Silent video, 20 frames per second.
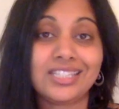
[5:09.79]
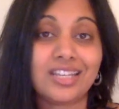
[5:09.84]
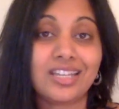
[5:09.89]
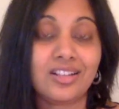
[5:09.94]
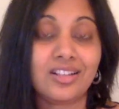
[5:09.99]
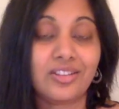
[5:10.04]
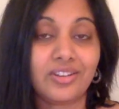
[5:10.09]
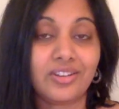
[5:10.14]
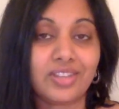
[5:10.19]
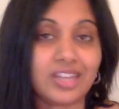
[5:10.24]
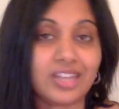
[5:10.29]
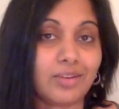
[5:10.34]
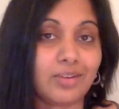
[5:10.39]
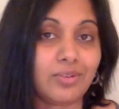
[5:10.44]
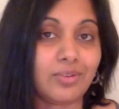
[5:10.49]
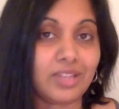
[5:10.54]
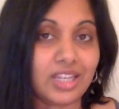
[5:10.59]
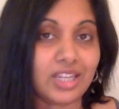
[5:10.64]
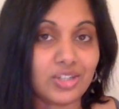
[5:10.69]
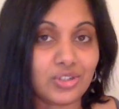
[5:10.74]
take a look at that
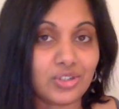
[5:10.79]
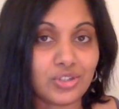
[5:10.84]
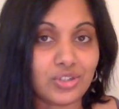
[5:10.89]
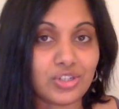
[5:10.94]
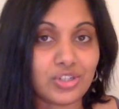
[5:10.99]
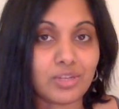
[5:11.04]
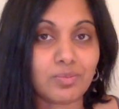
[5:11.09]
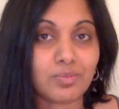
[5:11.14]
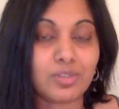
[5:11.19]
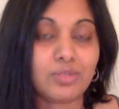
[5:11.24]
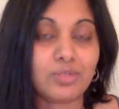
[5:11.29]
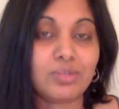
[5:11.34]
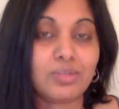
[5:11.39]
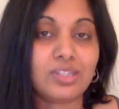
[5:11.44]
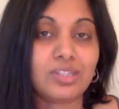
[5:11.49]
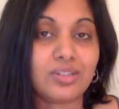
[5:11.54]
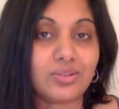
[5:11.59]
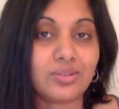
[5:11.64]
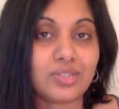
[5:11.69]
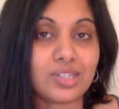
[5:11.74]
relationship
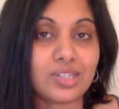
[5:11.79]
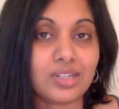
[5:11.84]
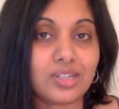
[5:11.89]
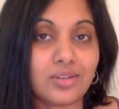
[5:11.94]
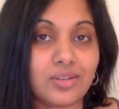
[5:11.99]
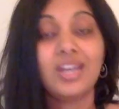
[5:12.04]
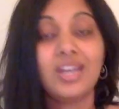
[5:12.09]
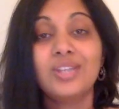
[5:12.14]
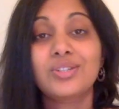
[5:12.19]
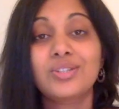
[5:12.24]
between those two.